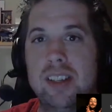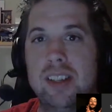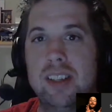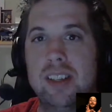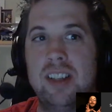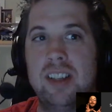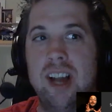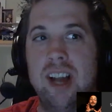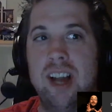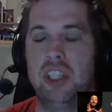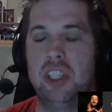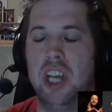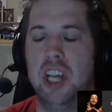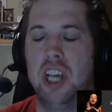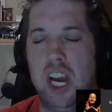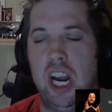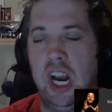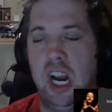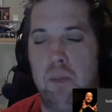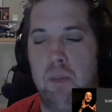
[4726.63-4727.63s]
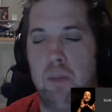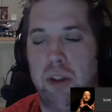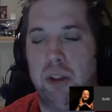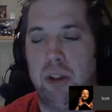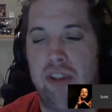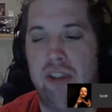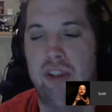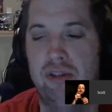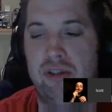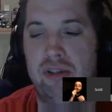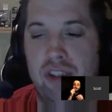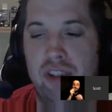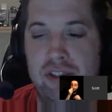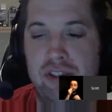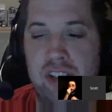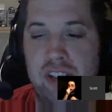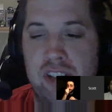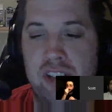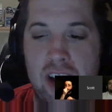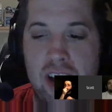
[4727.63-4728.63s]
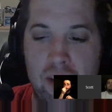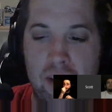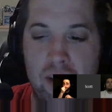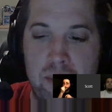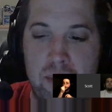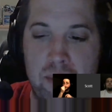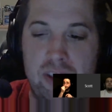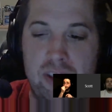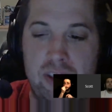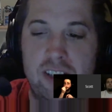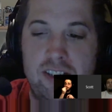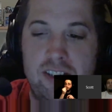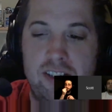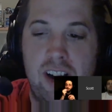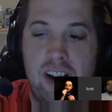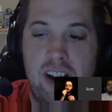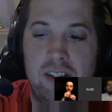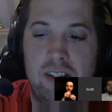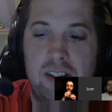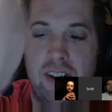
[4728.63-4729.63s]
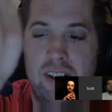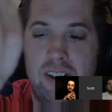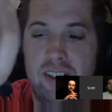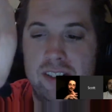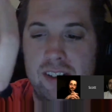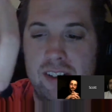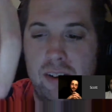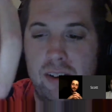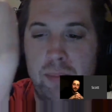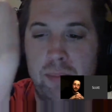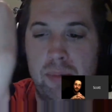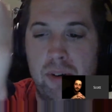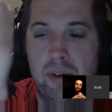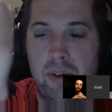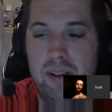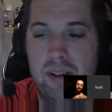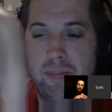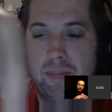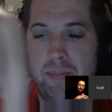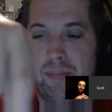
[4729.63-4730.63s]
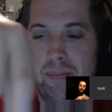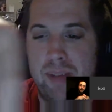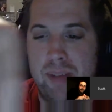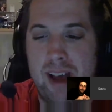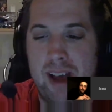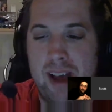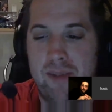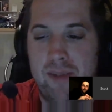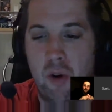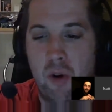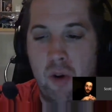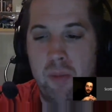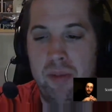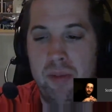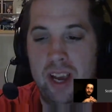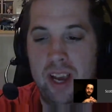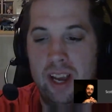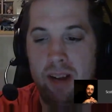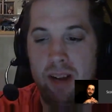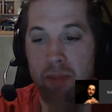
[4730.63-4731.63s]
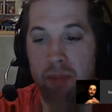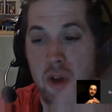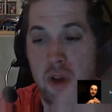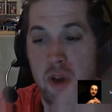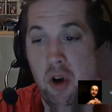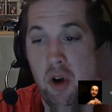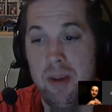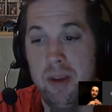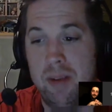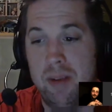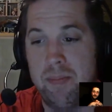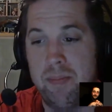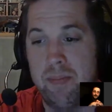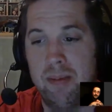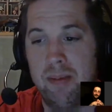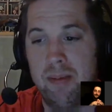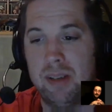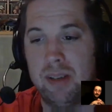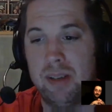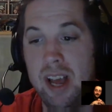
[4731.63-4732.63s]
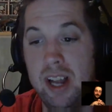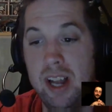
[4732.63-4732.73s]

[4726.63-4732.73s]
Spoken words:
because it's not just, here, put this scanner and put this character on this little platform thing and boom, it pops up.